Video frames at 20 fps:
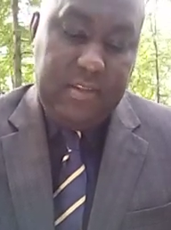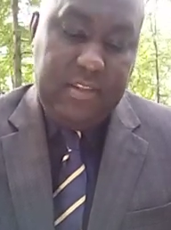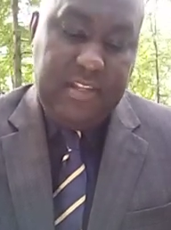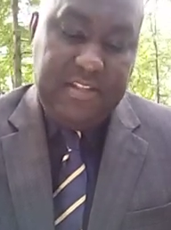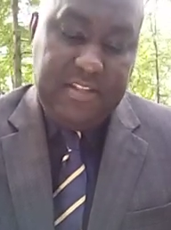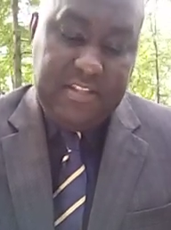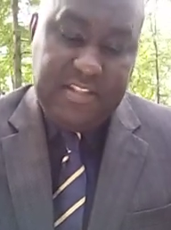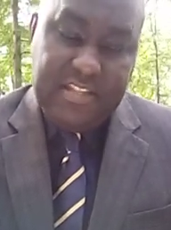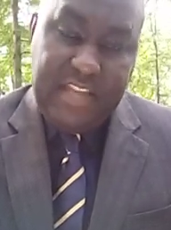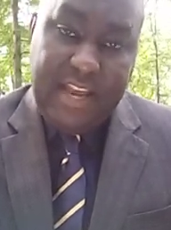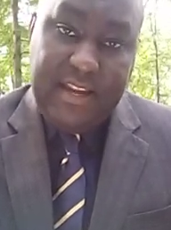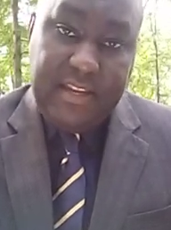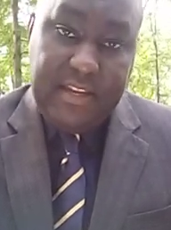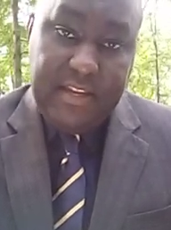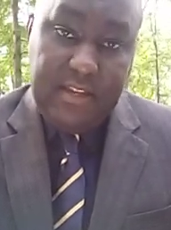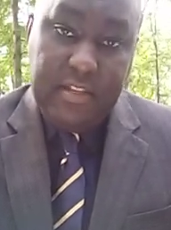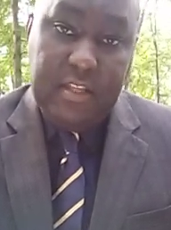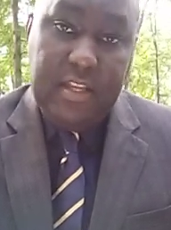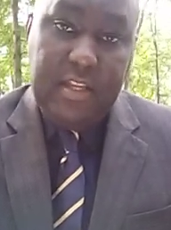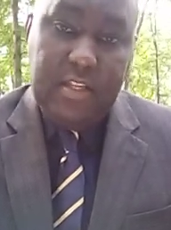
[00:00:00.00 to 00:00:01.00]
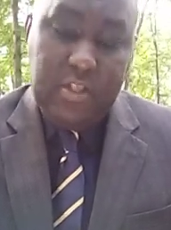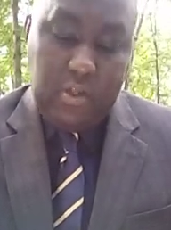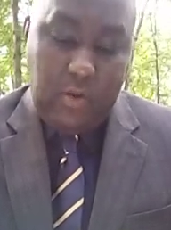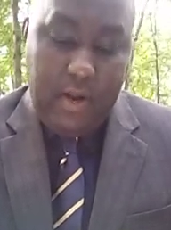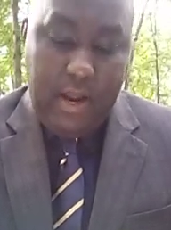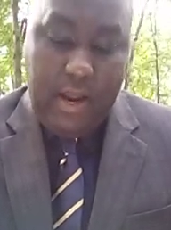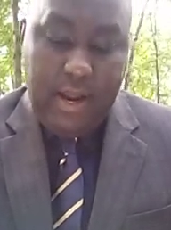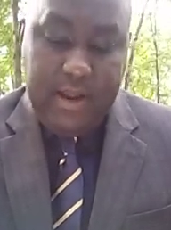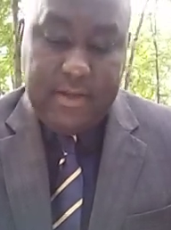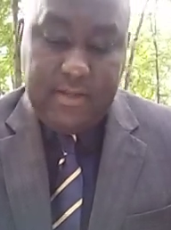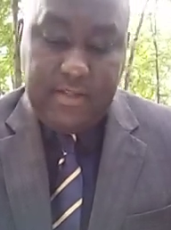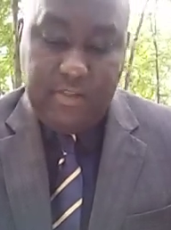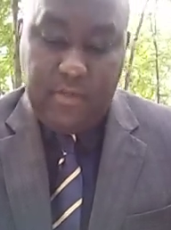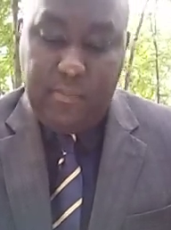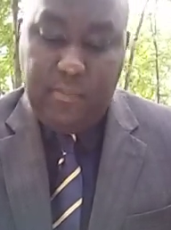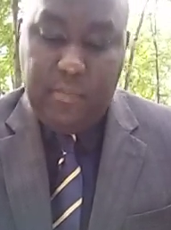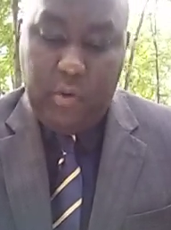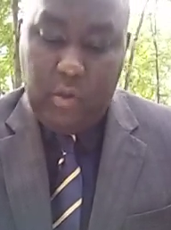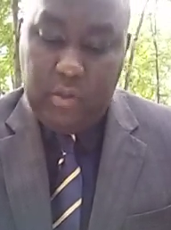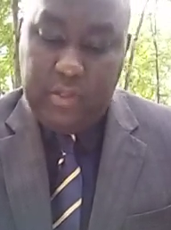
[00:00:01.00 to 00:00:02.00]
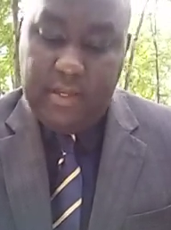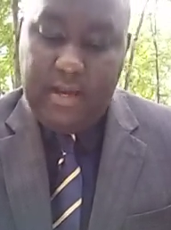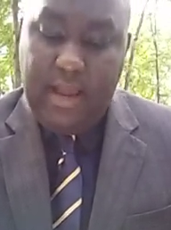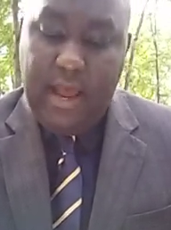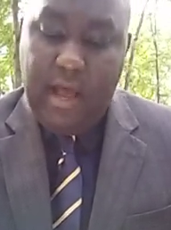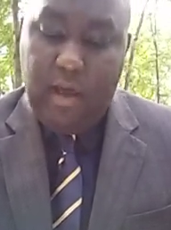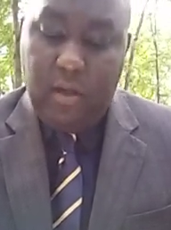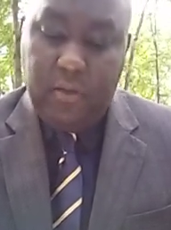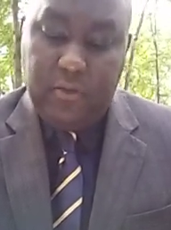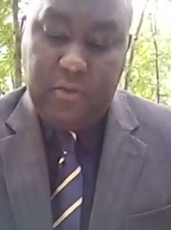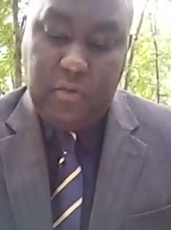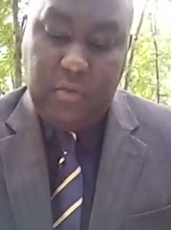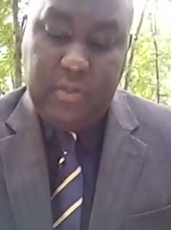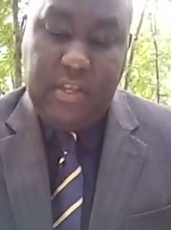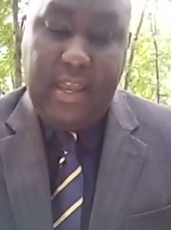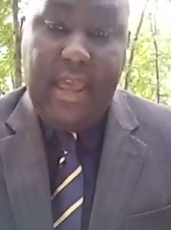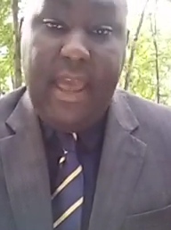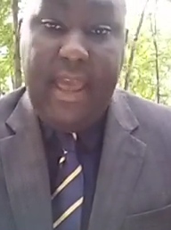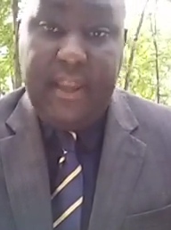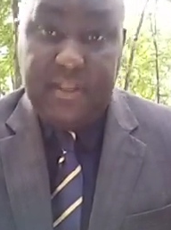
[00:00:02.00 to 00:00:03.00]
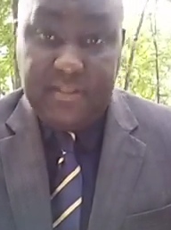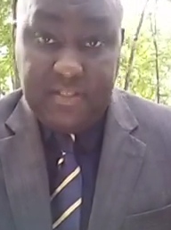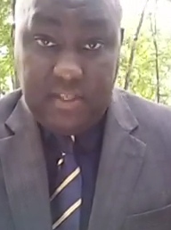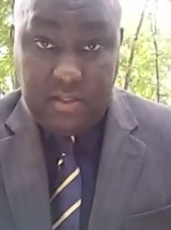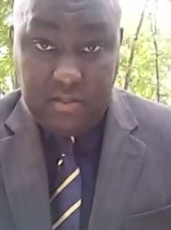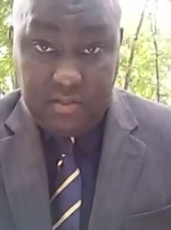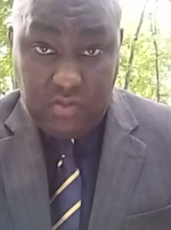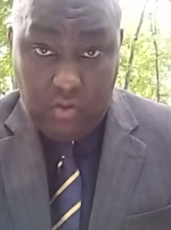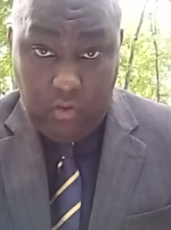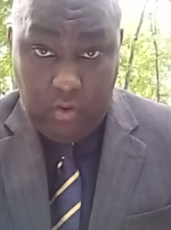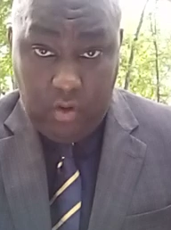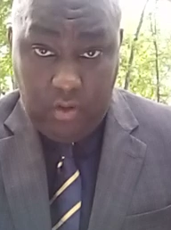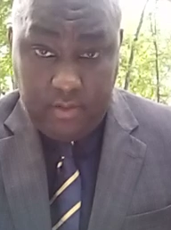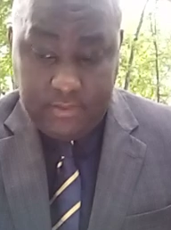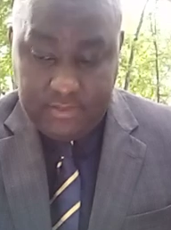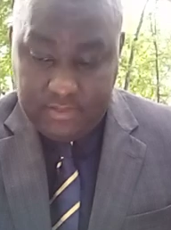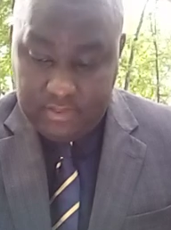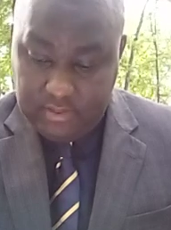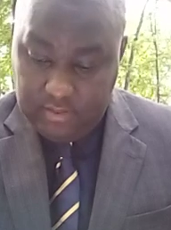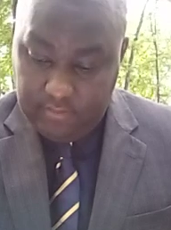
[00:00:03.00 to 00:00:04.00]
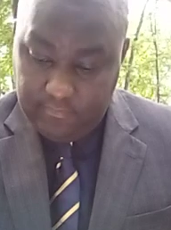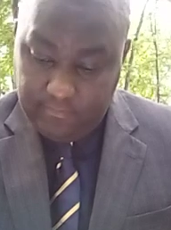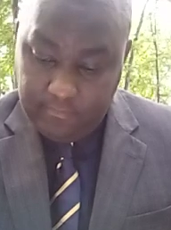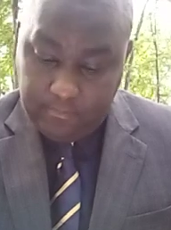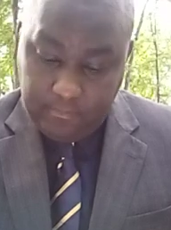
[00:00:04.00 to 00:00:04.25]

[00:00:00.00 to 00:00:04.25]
The second they try to pull it out through the exit doors,